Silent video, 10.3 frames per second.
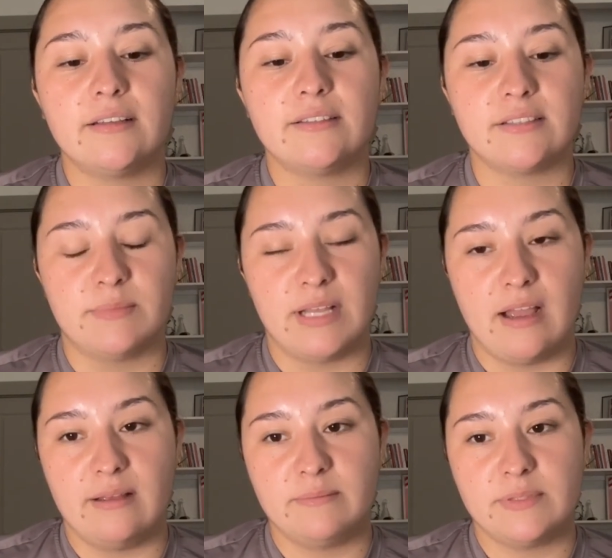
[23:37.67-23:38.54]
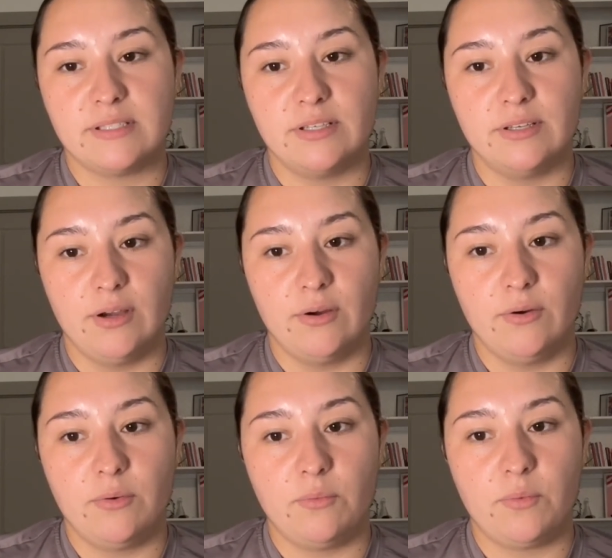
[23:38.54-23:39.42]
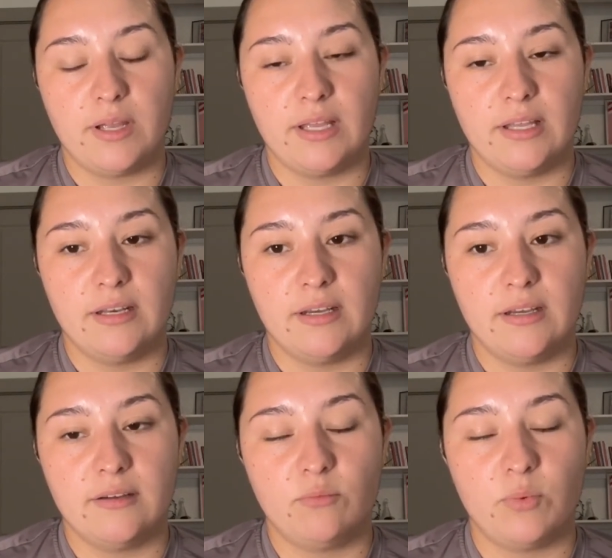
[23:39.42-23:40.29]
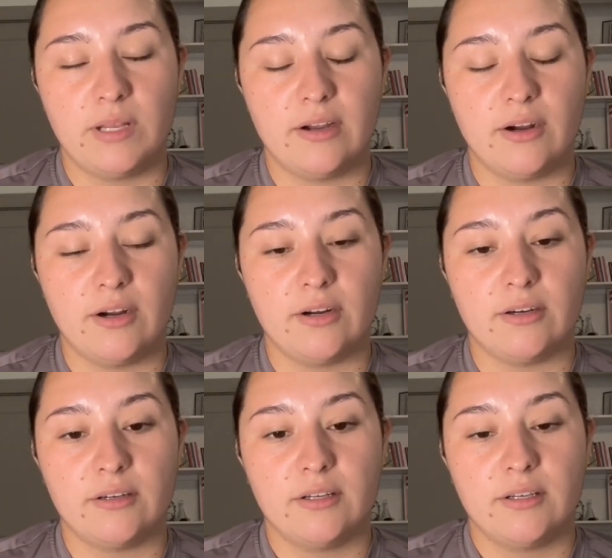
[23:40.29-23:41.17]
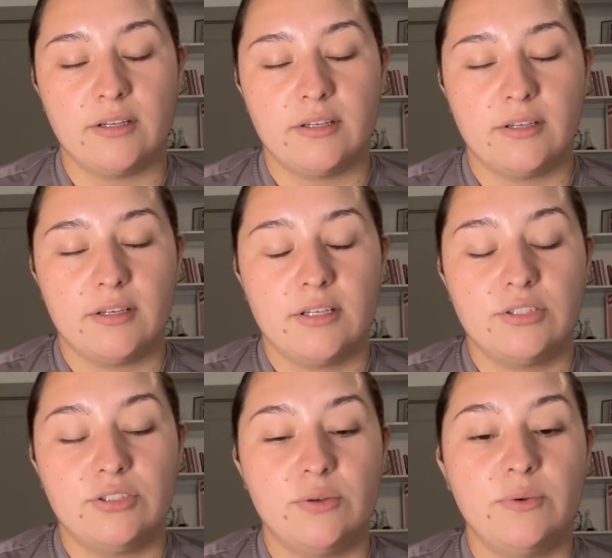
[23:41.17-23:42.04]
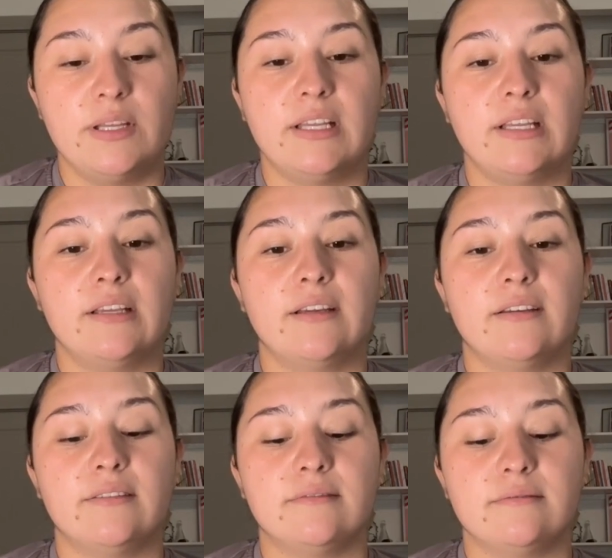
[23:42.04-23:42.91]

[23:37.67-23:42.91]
sometimes, when we are doing,